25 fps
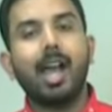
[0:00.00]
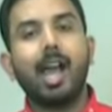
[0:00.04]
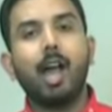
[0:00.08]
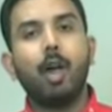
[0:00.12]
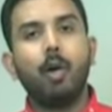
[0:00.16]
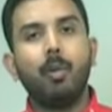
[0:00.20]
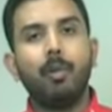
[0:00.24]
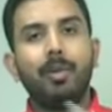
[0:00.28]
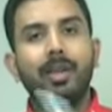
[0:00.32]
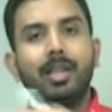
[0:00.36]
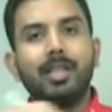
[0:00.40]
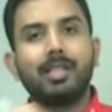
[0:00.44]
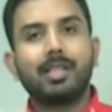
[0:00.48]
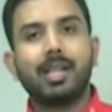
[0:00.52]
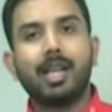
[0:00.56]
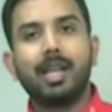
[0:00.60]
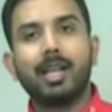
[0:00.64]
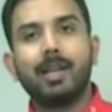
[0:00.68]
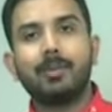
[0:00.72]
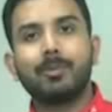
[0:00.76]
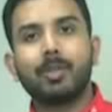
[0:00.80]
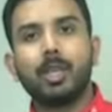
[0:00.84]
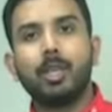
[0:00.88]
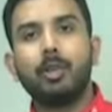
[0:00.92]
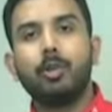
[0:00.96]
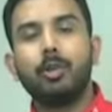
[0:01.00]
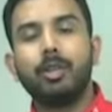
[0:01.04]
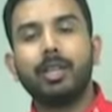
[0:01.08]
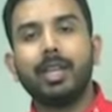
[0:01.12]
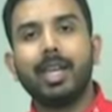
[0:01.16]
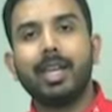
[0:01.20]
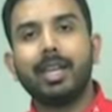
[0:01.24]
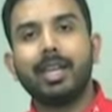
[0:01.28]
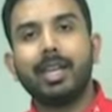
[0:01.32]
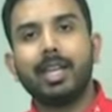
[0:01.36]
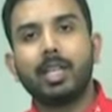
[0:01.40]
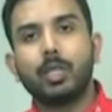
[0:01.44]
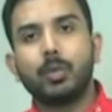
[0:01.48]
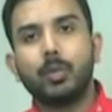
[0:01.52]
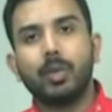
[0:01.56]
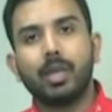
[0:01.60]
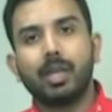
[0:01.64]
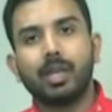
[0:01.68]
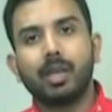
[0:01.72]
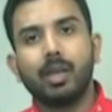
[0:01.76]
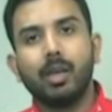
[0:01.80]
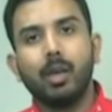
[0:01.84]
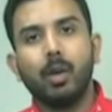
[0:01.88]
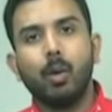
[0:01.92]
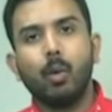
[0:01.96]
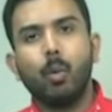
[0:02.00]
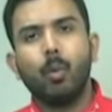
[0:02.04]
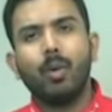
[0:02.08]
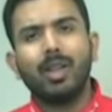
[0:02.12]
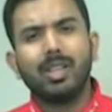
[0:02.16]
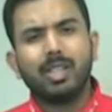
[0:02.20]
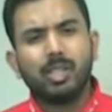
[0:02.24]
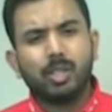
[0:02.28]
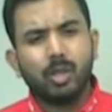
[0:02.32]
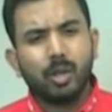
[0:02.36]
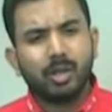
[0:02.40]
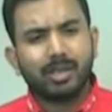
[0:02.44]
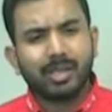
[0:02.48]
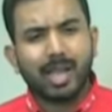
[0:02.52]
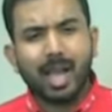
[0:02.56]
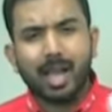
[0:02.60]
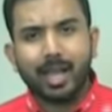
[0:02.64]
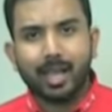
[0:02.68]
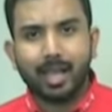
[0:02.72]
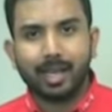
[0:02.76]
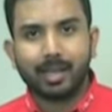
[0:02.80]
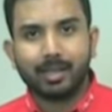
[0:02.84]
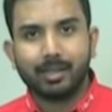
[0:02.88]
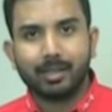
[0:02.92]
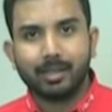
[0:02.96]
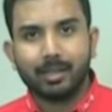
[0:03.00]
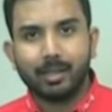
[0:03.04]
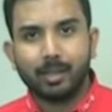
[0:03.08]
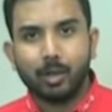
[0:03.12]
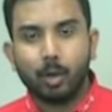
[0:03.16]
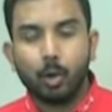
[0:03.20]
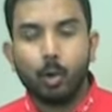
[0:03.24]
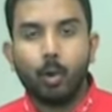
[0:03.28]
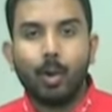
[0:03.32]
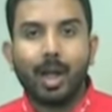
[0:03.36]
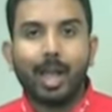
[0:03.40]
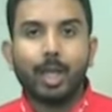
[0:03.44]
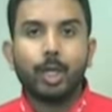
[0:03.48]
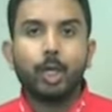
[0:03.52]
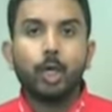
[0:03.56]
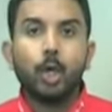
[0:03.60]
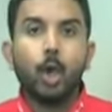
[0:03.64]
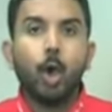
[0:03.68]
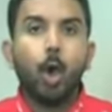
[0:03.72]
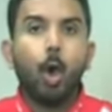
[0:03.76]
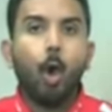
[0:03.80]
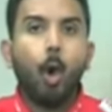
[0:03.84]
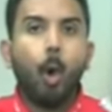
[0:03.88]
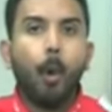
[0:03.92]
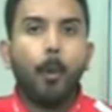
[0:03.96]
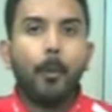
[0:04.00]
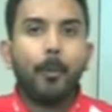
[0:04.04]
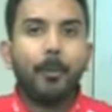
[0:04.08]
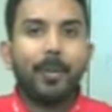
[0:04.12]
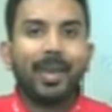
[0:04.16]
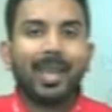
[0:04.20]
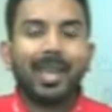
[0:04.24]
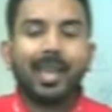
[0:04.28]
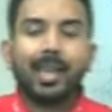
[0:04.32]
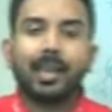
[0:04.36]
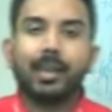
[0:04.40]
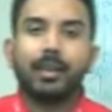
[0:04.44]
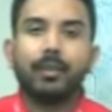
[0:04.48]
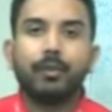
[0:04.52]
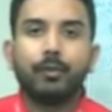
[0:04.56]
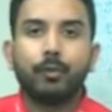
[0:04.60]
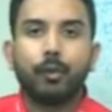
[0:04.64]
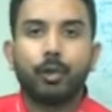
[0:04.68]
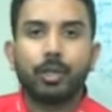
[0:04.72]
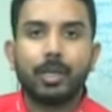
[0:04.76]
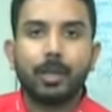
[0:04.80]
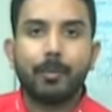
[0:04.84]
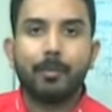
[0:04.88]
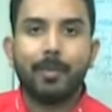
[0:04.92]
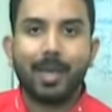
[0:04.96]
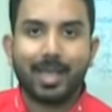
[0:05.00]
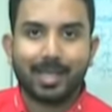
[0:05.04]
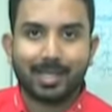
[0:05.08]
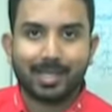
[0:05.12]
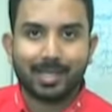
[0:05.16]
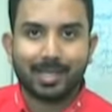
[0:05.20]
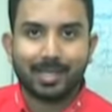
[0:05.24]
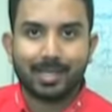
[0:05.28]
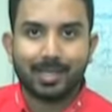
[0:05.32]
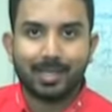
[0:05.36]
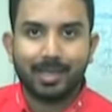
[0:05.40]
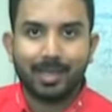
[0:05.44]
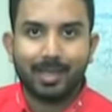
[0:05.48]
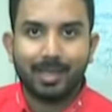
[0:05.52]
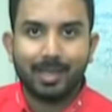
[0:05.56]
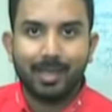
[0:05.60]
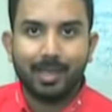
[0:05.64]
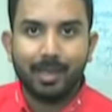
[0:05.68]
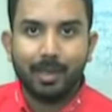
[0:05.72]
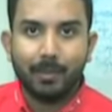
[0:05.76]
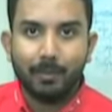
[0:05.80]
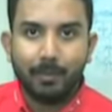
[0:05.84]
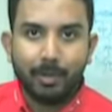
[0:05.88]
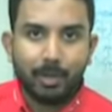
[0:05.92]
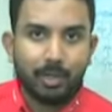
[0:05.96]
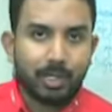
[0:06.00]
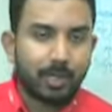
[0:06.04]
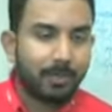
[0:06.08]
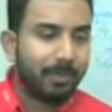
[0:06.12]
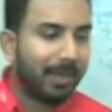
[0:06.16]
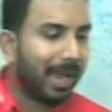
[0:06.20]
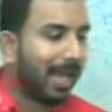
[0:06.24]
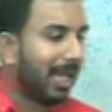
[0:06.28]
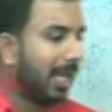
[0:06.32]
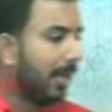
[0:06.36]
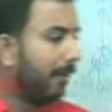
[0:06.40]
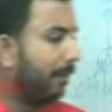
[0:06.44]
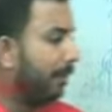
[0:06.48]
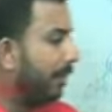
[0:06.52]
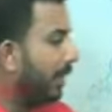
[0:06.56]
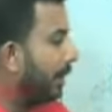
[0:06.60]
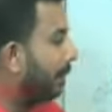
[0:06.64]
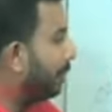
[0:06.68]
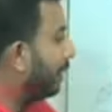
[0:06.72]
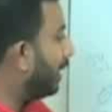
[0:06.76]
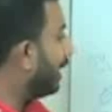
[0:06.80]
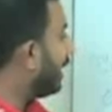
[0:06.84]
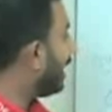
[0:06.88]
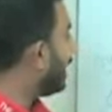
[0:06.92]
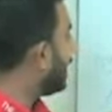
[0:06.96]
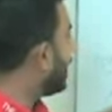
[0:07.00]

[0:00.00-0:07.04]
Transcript: how many sign-ups are you going to get next week? What's your target? Or are you hoping for the best? Because many people